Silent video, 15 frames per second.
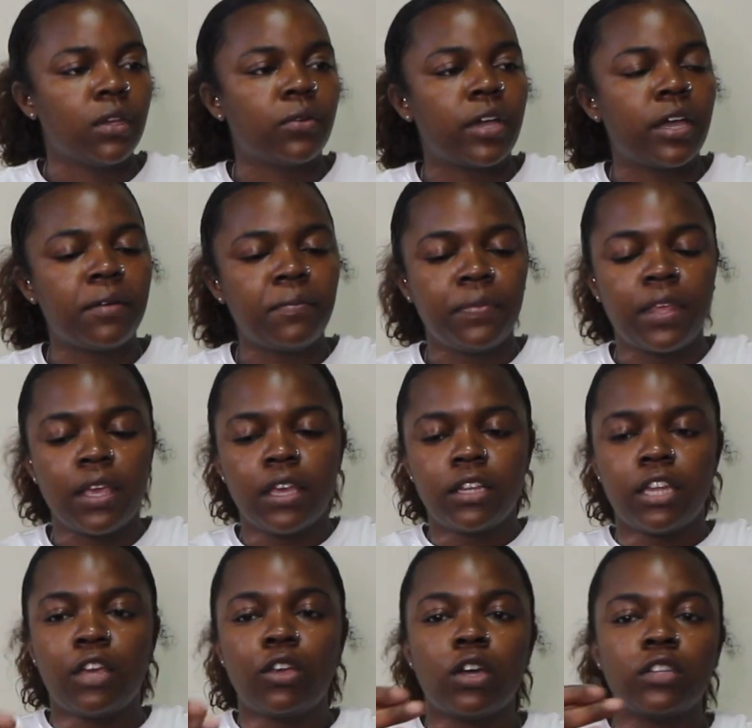Okay.
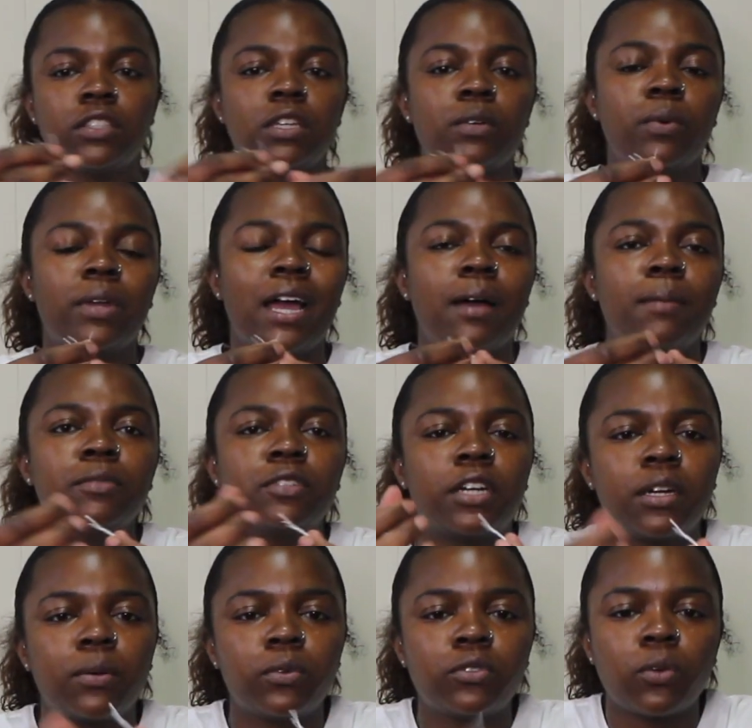Now y'all see
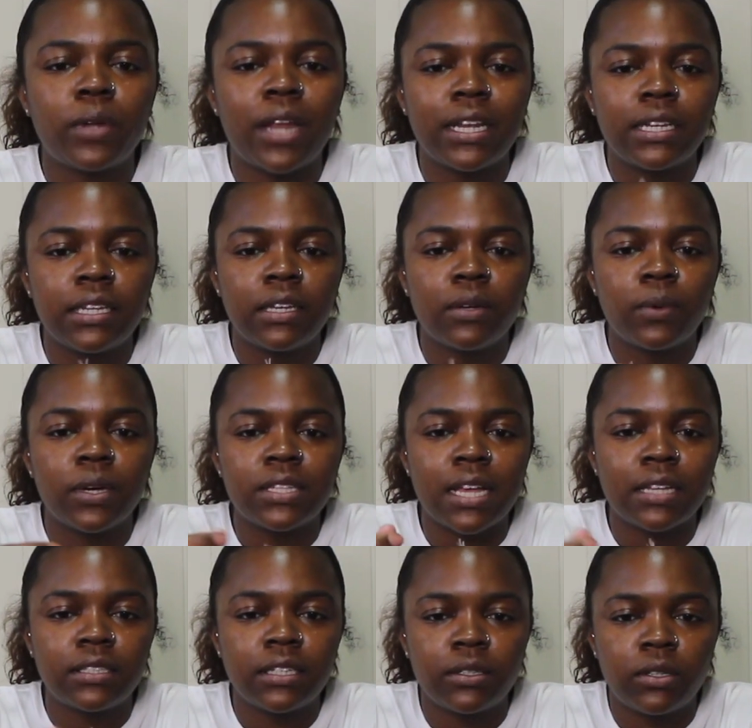so what I did was
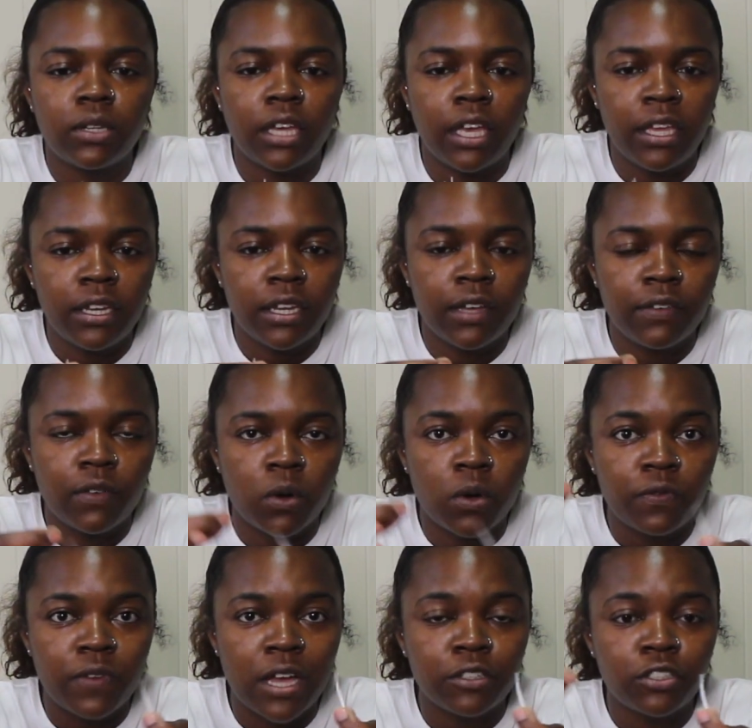I took the end of
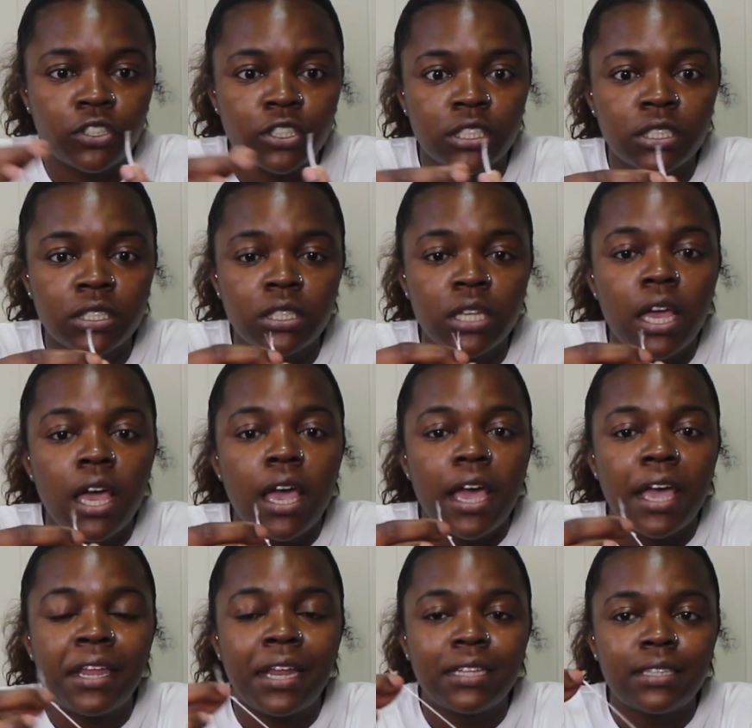all 5 strings
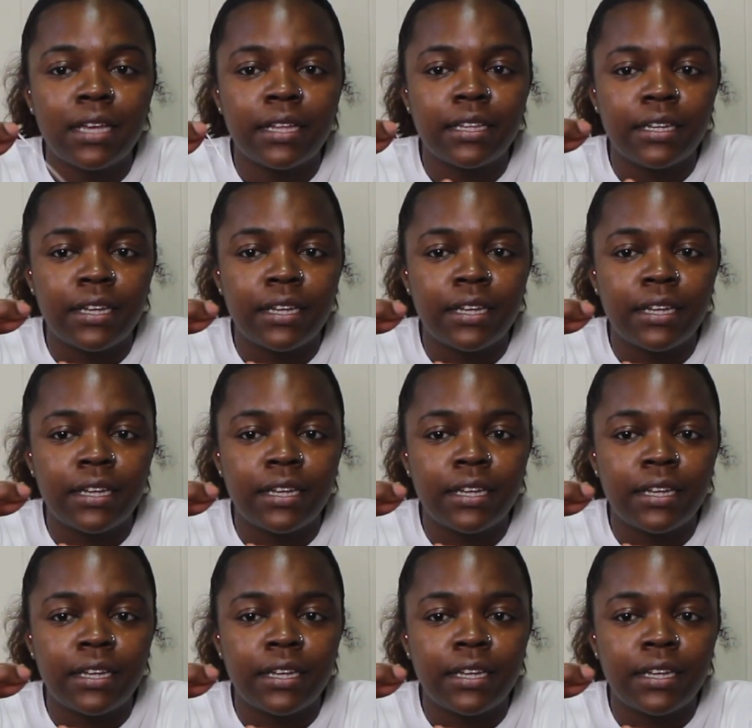and I tied